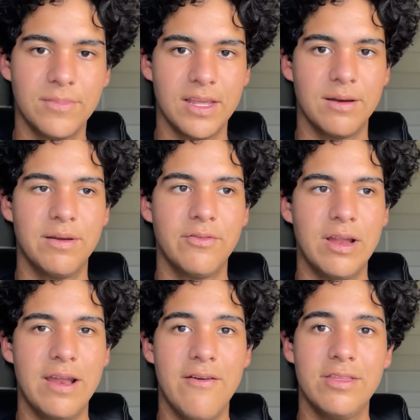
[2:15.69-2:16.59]
I never,
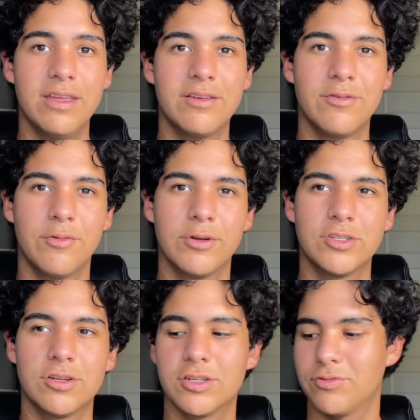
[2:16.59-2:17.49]
and everything, the word
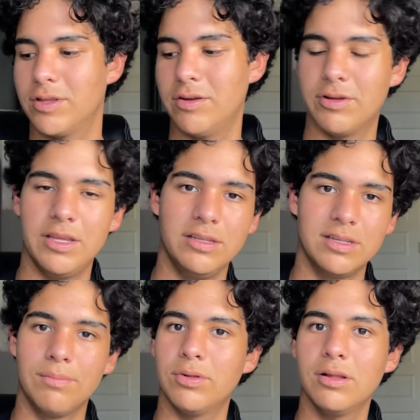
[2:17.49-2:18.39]
structure is really, really
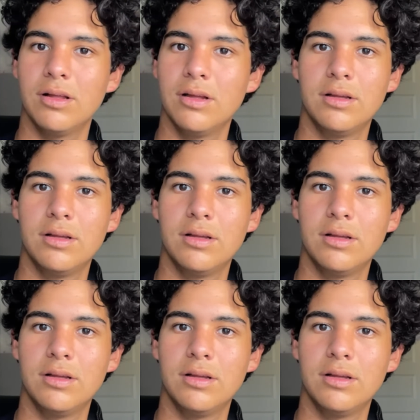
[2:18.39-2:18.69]
simple.